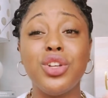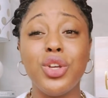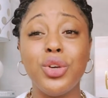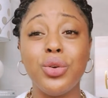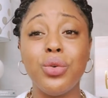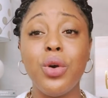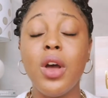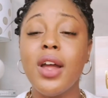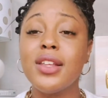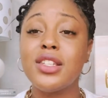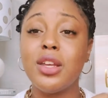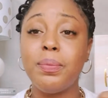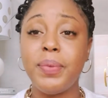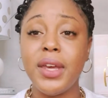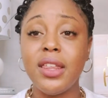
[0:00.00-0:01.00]
you
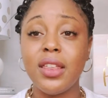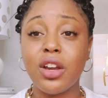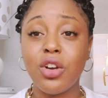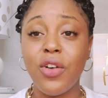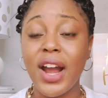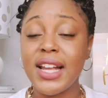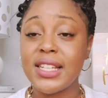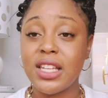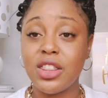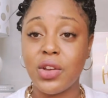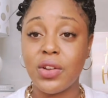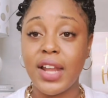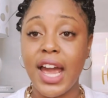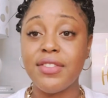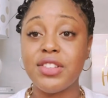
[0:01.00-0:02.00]
to be the Christ in
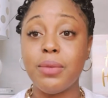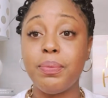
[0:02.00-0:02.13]
their life,